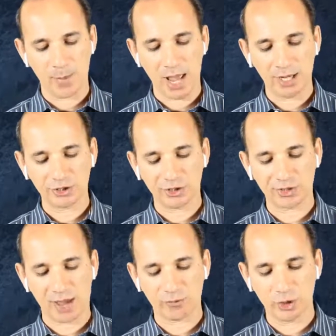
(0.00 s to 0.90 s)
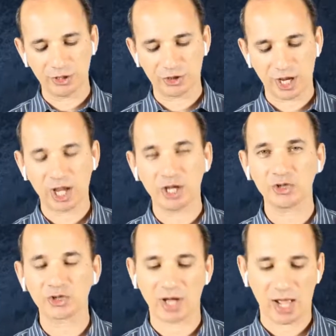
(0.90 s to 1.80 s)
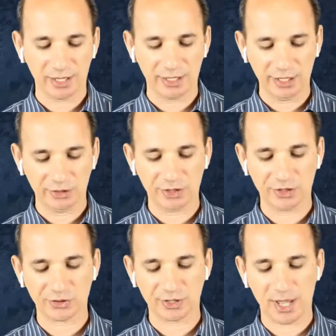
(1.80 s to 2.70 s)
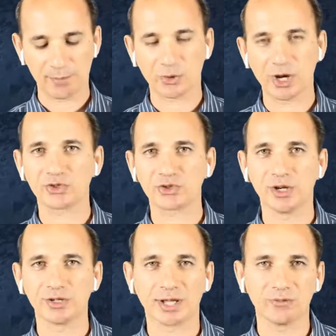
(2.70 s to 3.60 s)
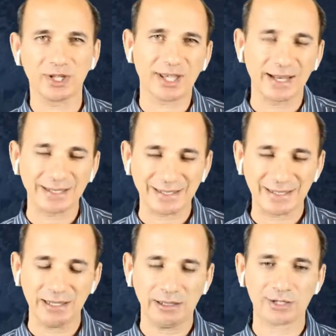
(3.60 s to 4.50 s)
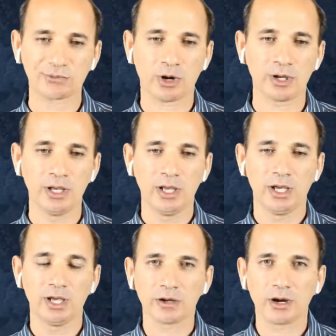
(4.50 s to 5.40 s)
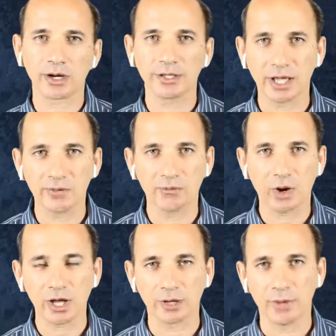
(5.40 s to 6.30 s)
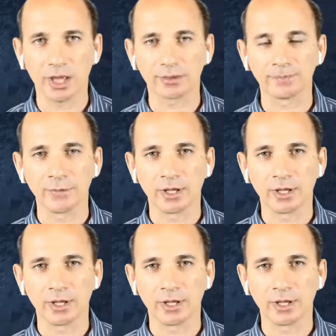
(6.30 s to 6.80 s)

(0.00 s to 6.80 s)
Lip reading: Managers avoid change and leaders embrace change. And we can see this one in current environment.